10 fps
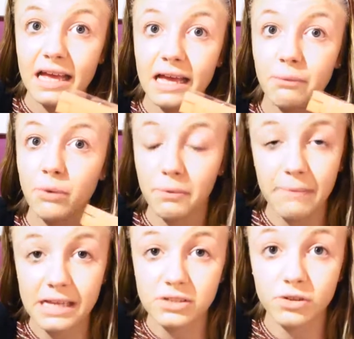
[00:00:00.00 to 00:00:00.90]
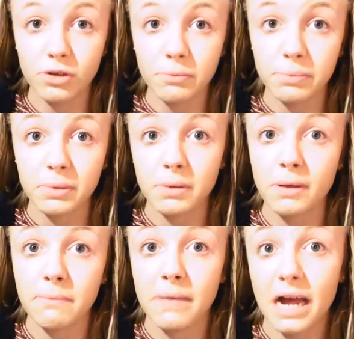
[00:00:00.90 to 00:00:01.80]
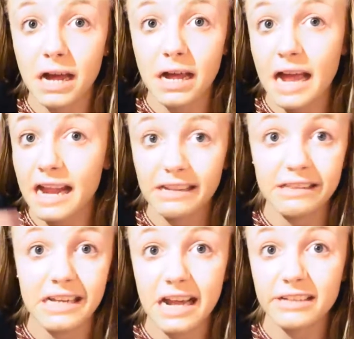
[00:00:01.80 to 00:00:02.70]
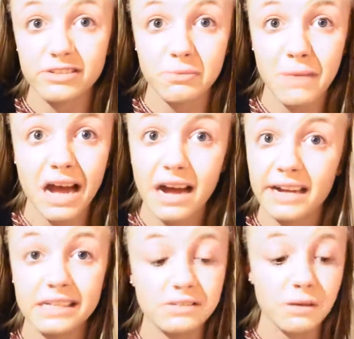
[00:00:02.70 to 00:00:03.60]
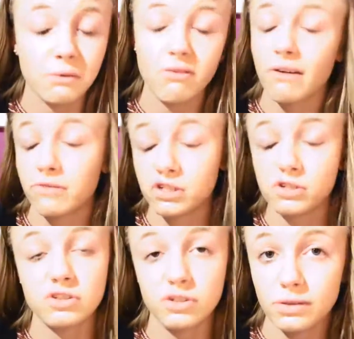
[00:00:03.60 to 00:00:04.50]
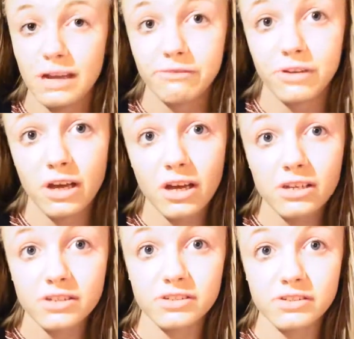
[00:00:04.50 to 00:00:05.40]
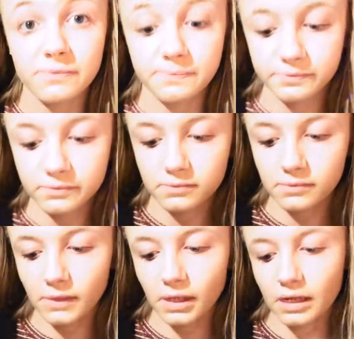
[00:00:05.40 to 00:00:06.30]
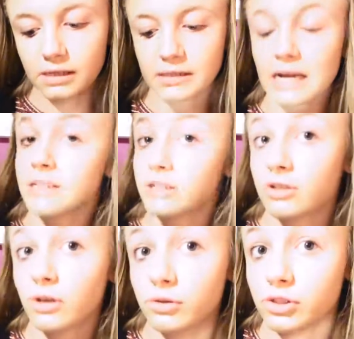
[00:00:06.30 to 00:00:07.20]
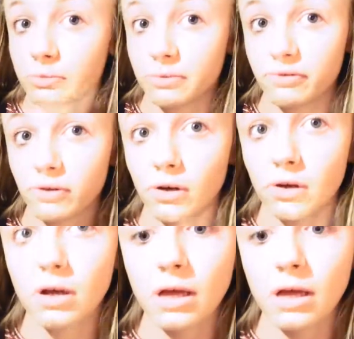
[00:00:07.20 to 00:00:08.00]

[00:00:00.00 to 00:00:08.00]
it won't mess up anything else in my eyes, so I'd rather just do that first. And as I told you before,